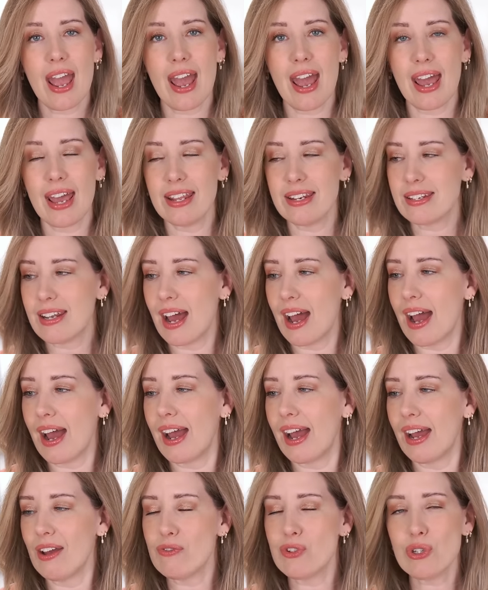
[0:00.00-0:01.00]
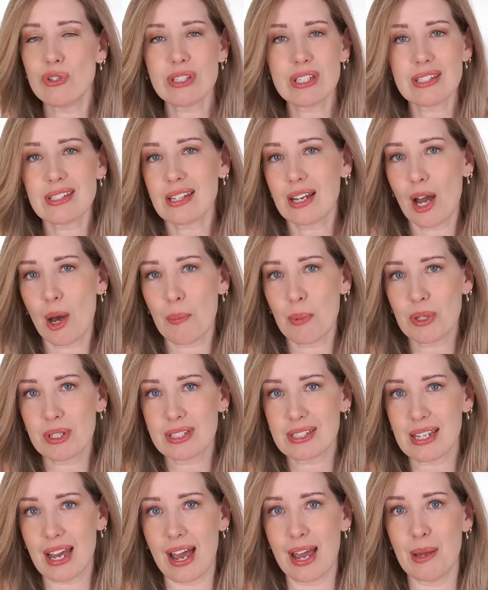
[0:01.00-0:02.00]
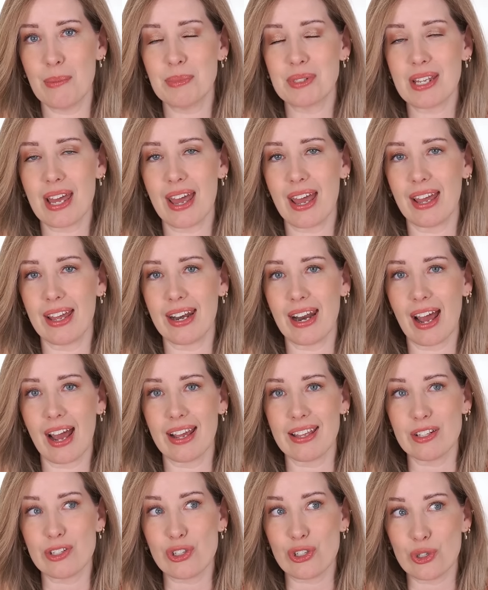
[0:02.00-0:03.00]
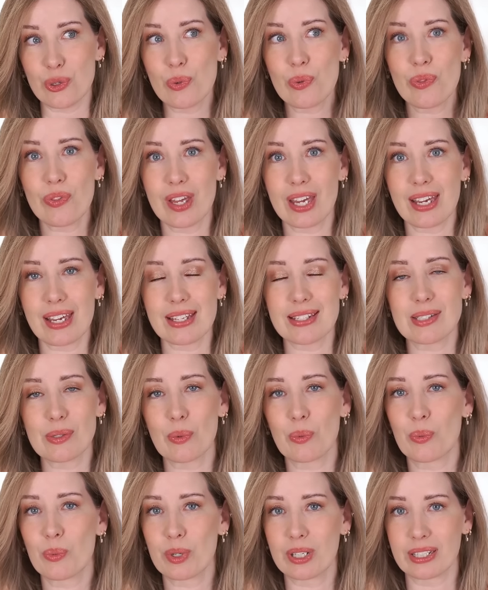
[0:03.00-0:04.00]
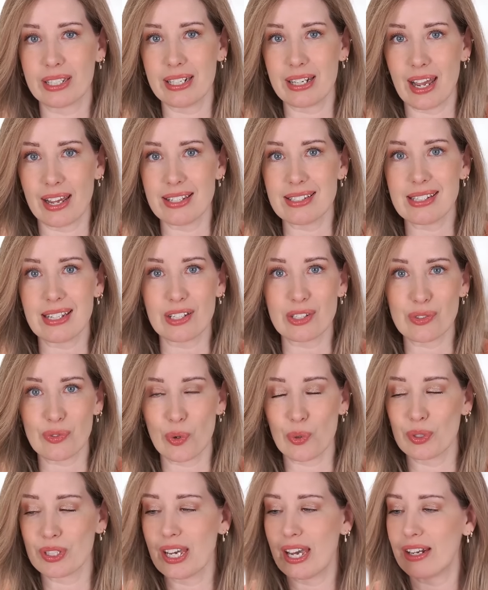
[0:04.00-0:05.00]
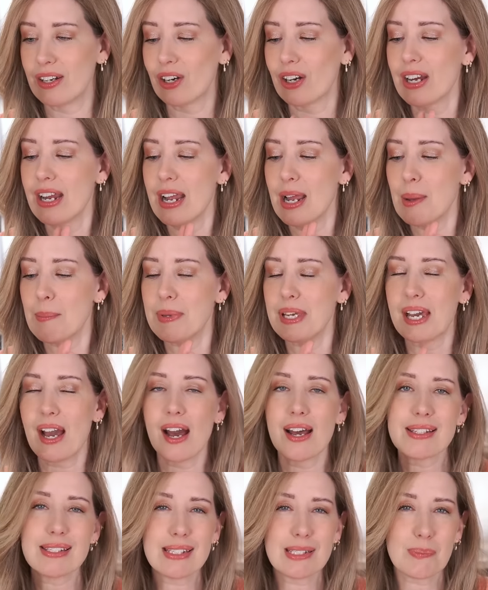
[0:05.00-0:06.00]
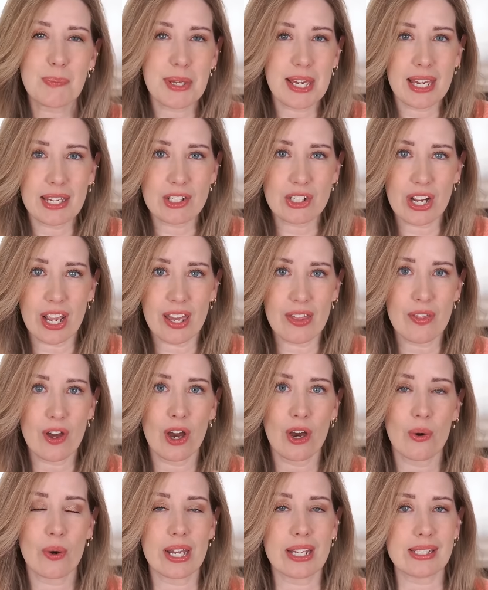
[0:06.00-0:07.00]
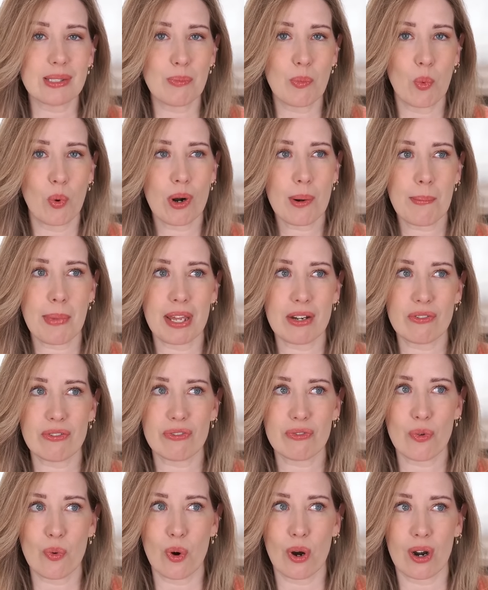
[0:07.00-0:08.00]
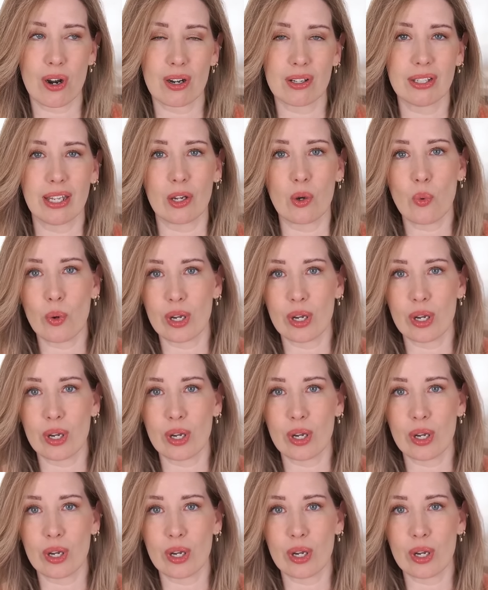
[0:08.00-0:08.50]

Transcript: And I've used this a couple of times, and I do think it's a really nice exfoliator. Because it's BHA though, it's more meant for like